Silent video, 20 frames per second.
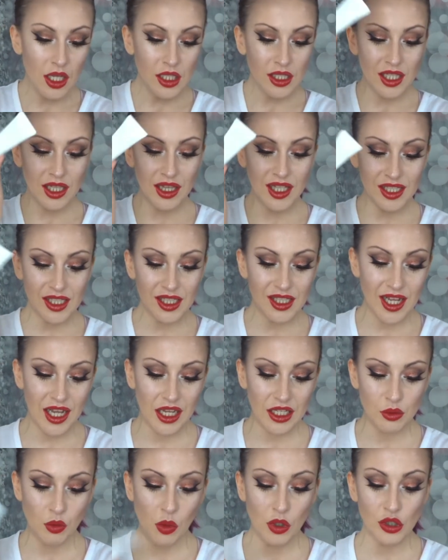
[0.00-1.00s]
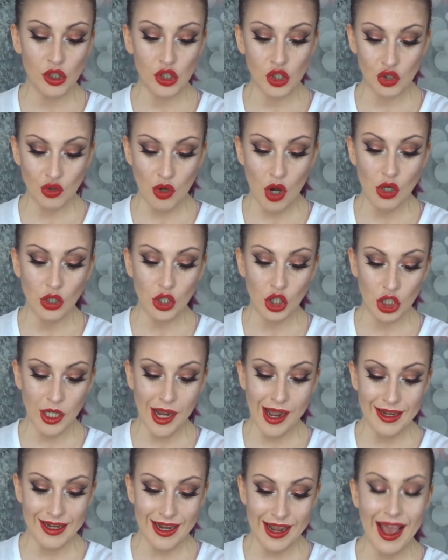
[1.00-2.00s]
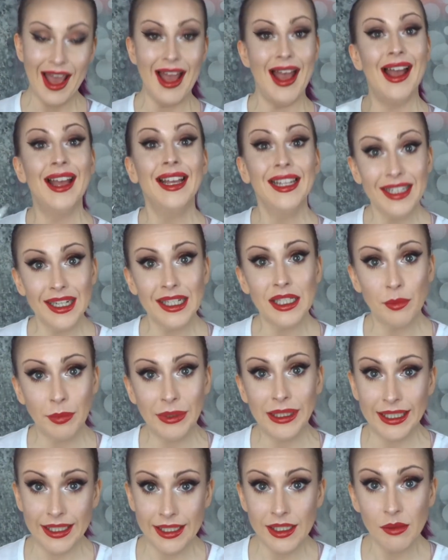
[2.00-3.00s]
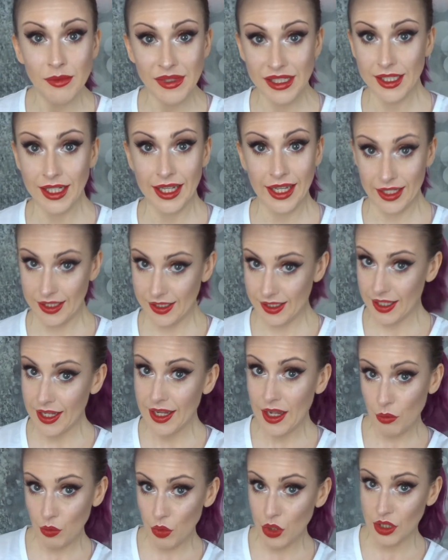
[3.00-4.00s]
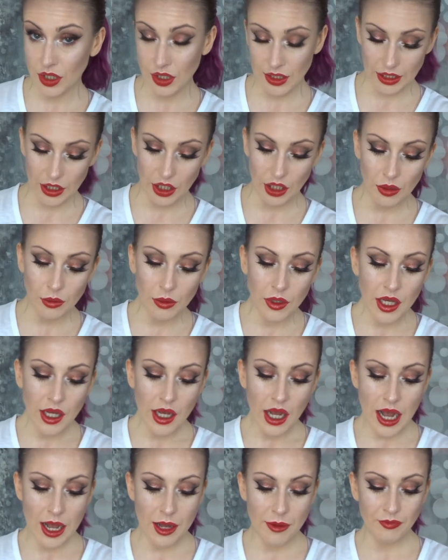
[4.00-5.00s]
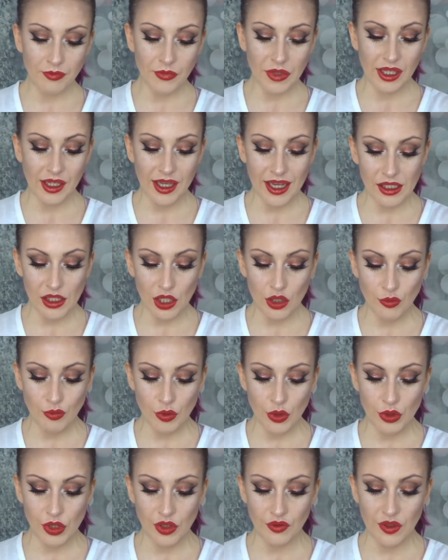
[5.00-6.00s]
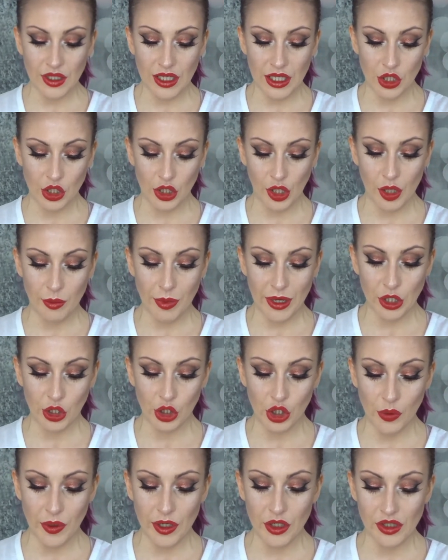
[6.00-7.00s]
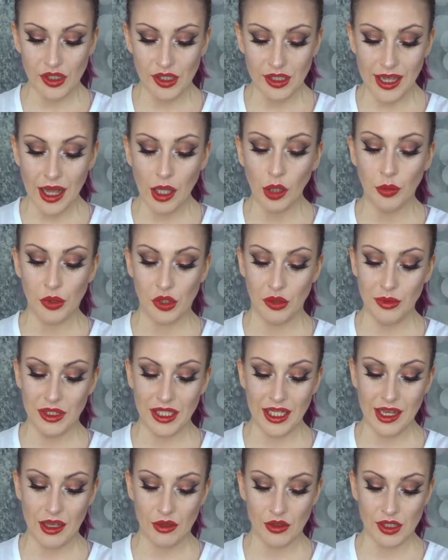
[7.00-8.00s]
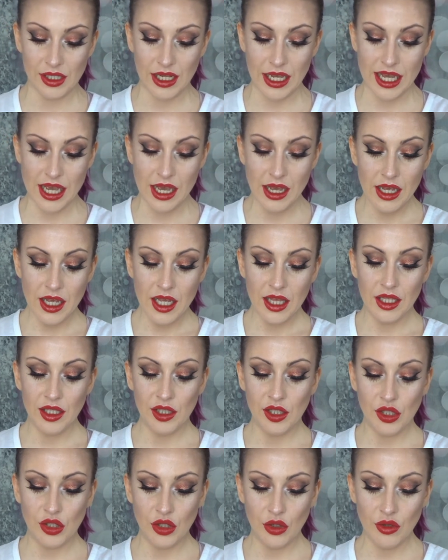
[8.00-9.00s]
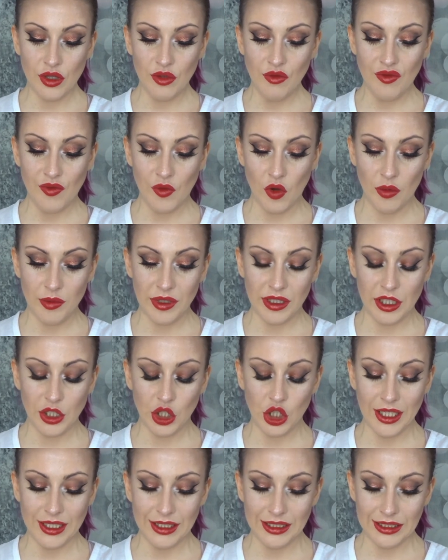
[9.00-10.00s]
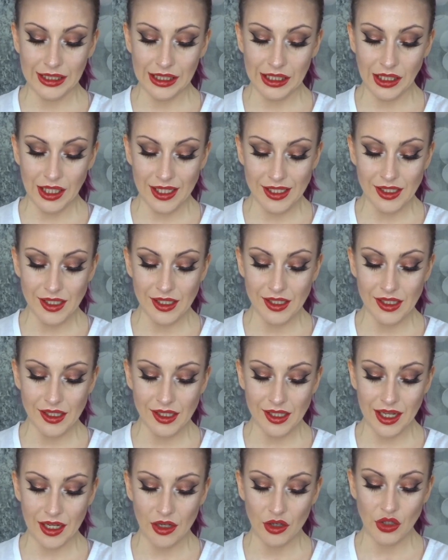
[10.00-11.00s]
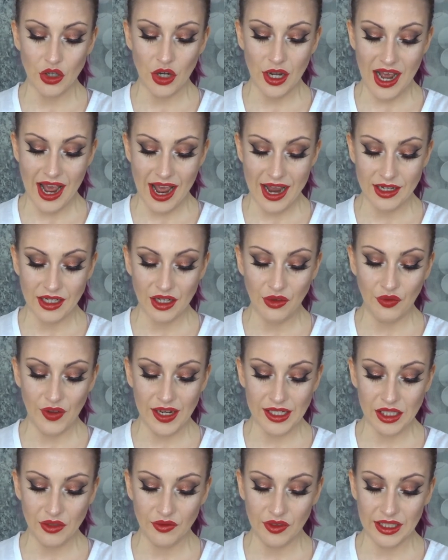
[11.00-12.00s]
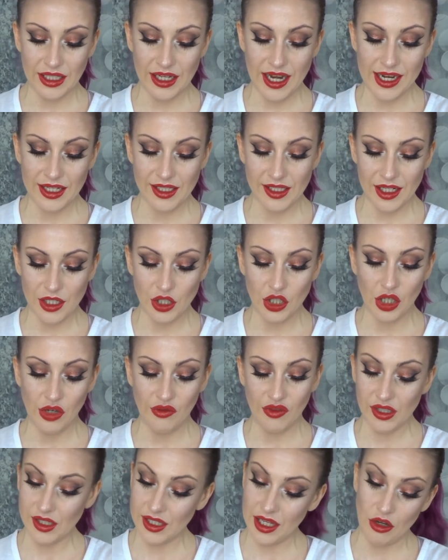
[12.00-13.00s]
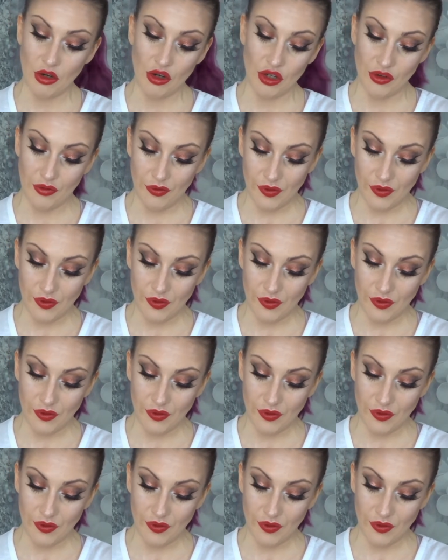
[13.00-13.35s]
So this says, want strong, shiny hair? Yes, please, Mr. Kingsley, I would, thank you. Get to the root of the issue by showing your scalp some TLC. This soothing formula gently cleanses the skin on your head, effectively an extension of the skin on your